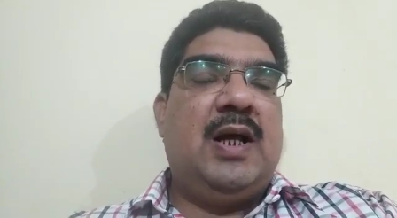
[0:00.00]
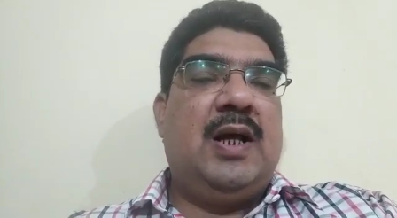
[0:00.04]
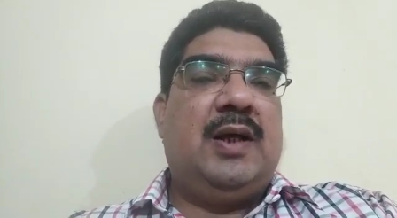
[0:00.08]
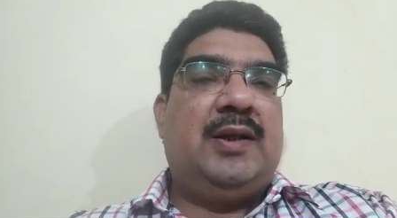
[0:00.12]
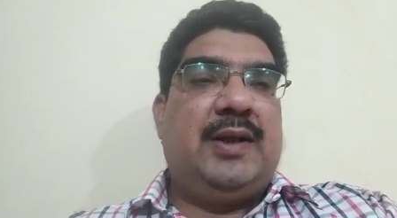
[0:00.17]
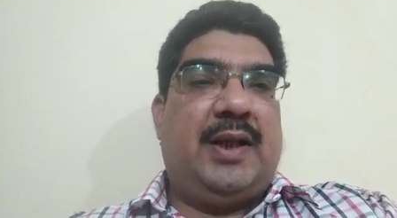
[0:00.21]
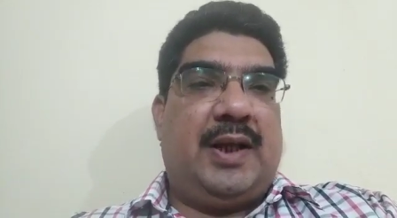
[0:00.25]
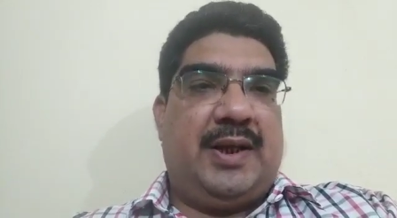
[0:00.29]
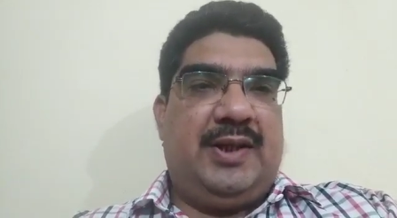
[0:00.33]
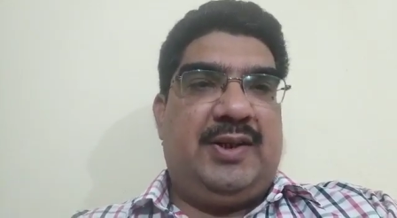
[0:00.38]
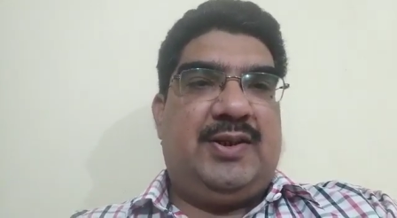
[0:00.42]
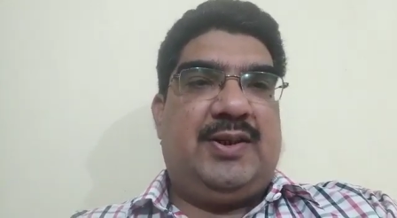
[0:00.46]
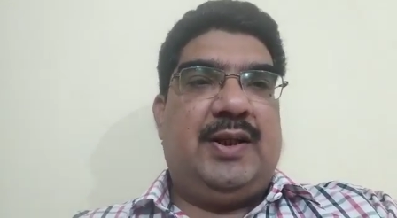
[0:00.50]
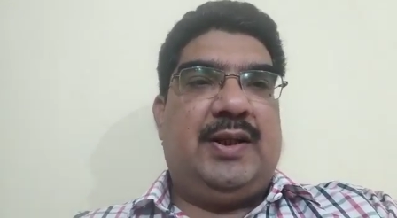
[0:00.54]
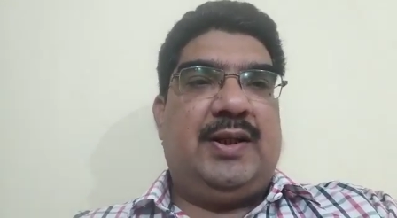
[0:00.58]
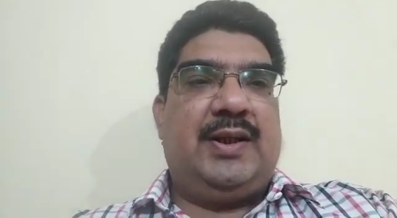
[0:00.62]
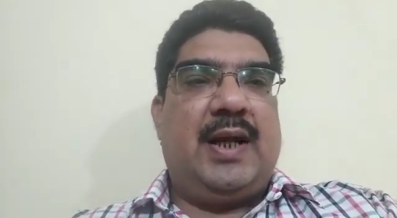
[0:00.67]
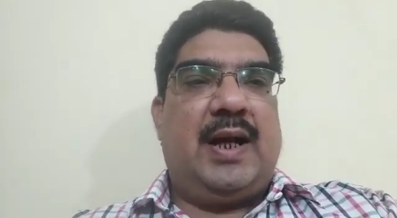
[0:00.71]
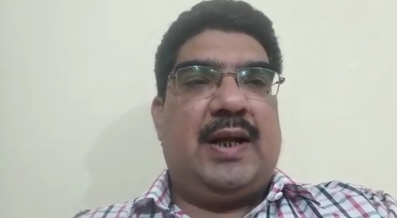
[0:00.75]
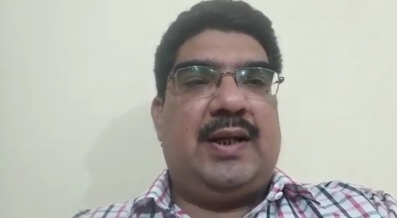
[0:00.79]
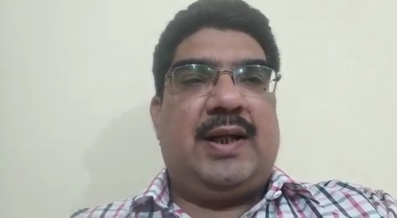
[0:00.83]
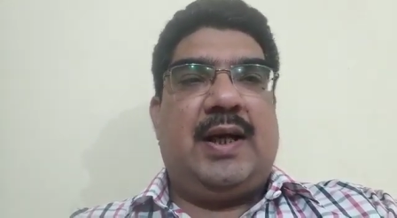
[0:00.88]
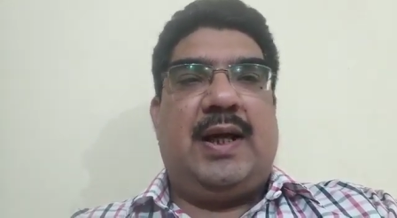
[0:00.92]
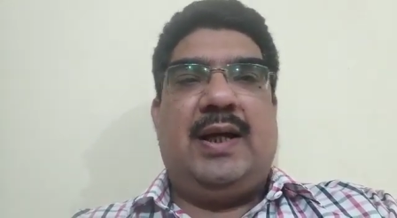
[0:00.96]
the recent
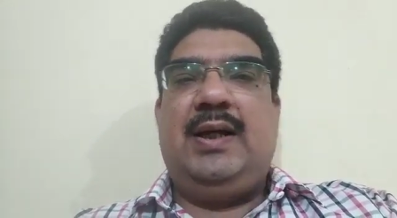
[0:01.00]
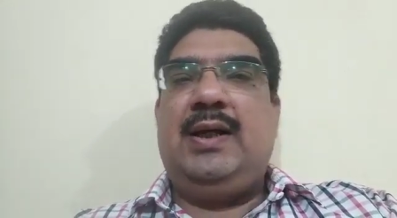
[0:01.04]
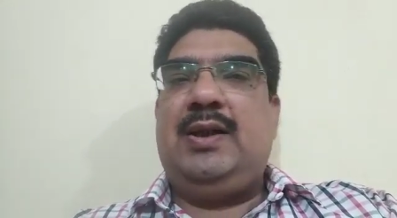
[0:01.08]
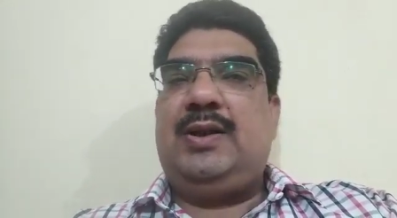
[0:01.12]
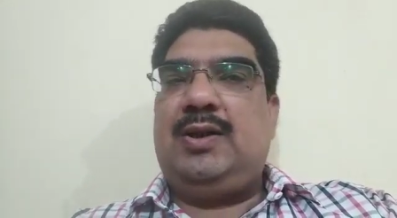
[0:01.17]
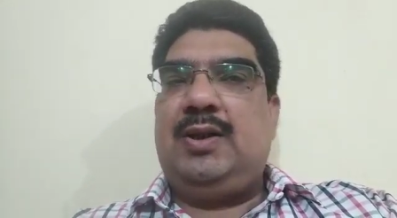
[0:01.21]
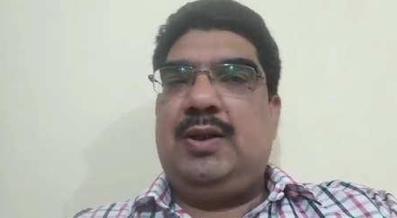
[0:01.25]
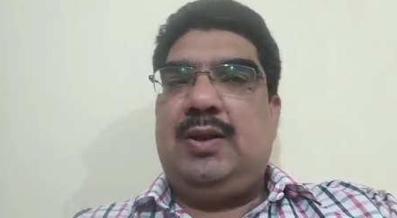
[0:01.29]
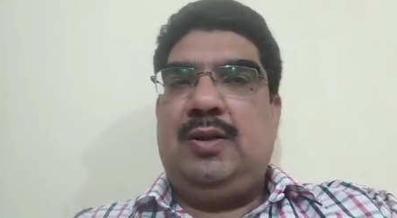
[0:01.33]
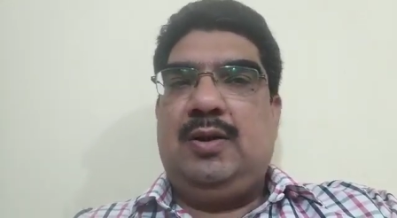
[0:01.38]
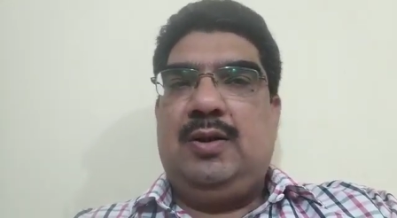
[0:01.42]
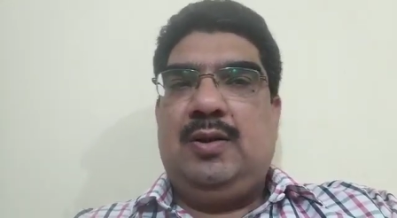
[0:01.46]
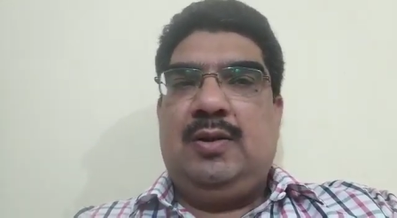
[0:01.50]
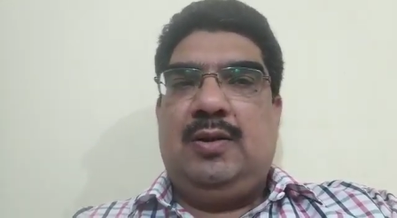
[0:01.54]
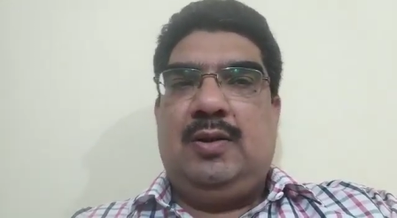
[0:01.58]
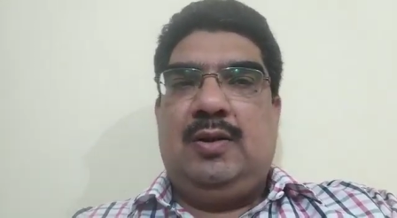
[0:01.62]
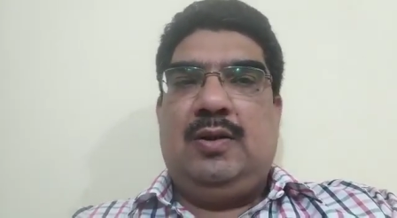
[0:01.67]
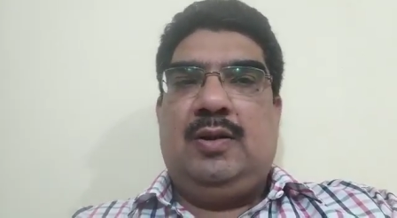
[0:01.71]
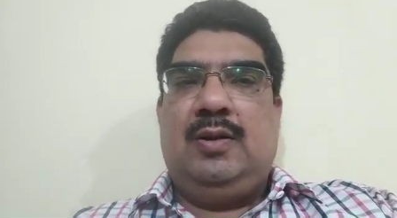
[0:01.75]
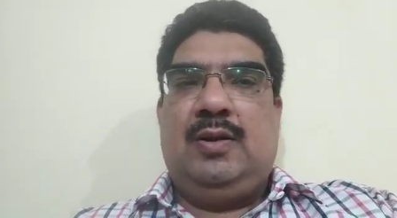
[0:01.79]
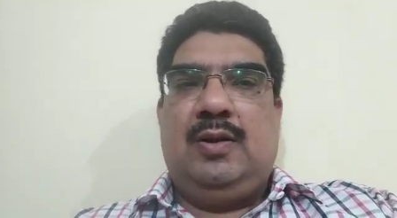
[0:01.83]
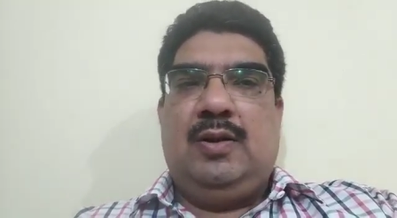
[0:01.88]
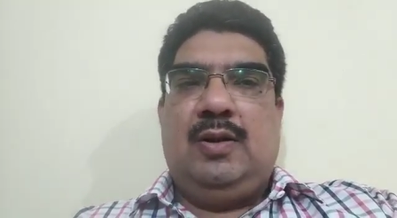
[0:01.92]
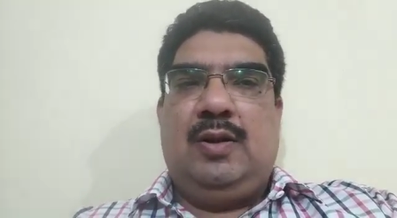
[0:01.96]
data is
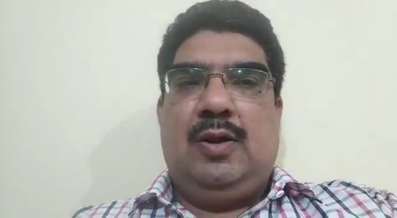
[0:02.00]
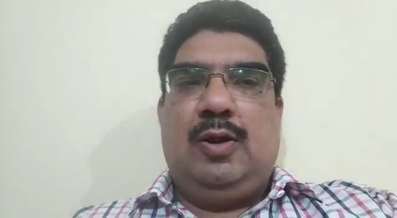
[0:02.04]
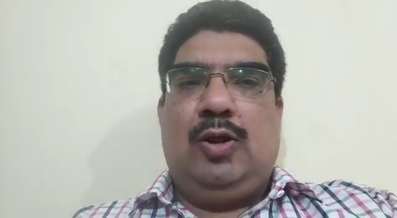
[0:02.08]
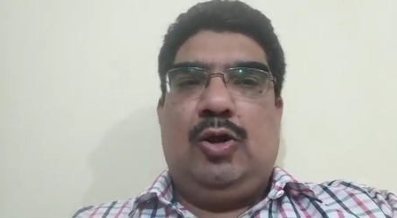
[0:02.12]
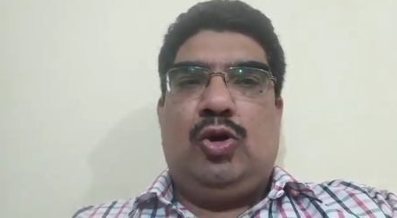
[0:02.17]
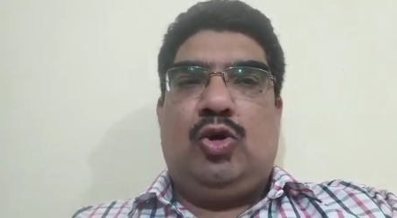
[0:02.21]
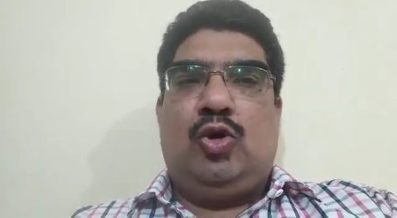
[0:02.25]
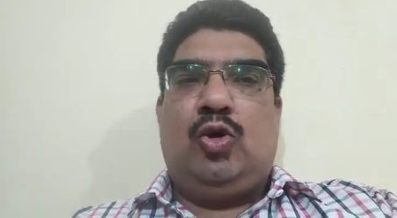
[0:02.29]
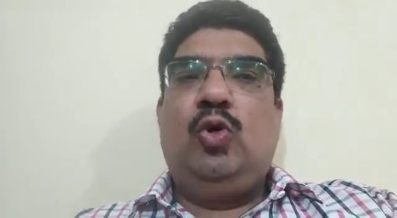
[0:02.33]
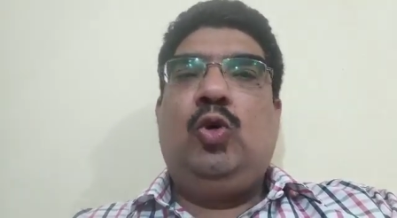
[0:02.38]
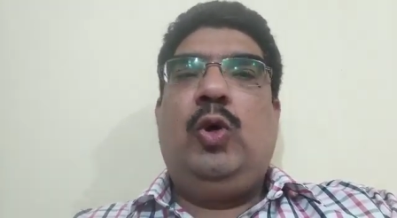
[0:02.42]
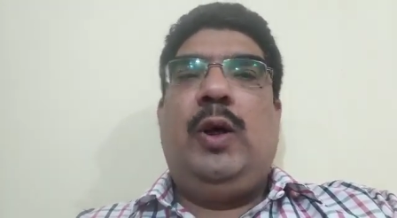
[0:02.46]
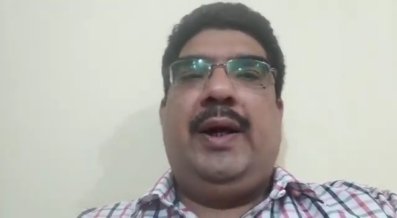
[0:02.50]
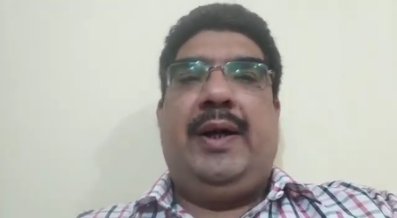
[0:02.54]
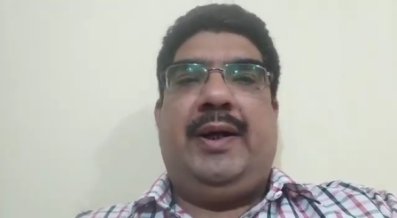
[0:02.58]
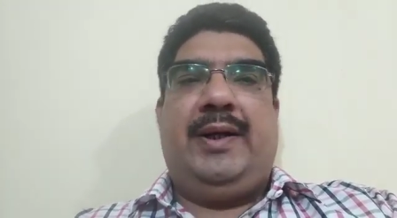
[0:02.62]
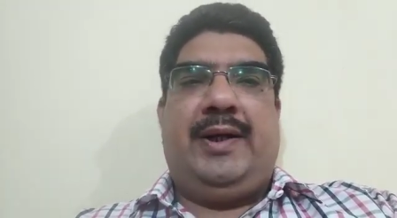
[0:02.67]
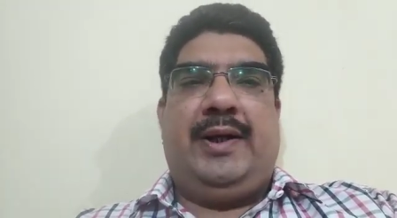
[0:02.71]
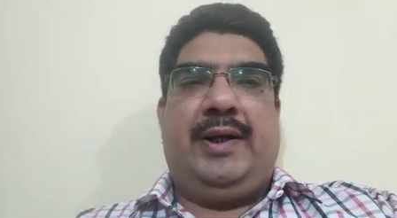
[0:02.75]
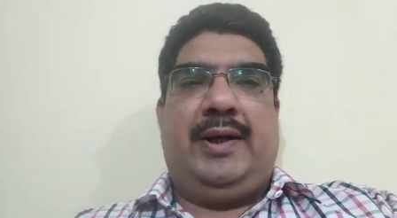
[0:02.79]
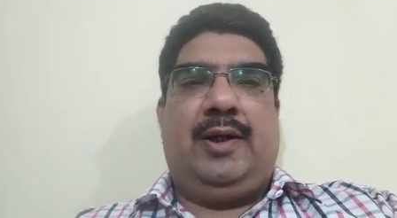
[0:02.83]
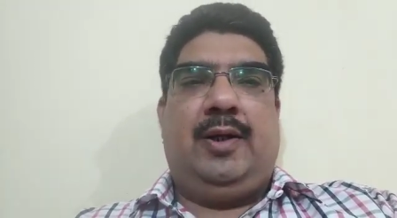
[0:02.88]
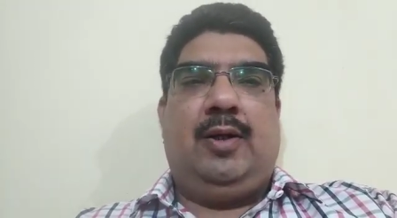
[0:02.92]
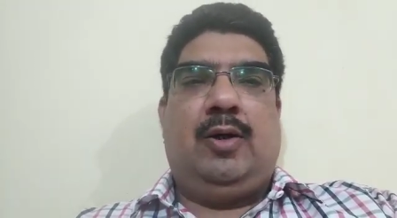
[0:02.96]

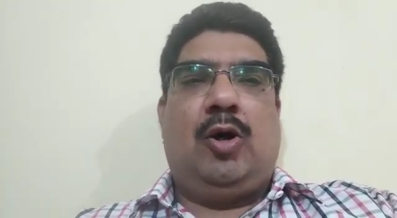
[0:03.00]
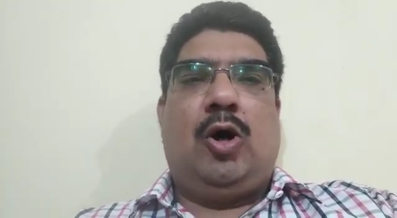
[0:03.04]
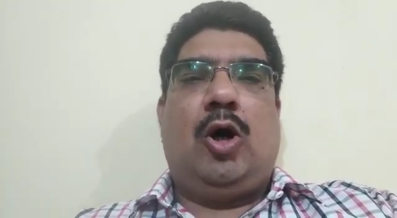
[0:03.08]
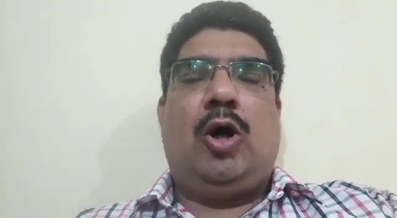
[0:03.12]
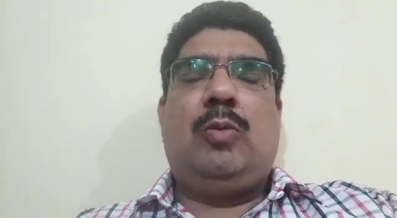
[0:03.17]
200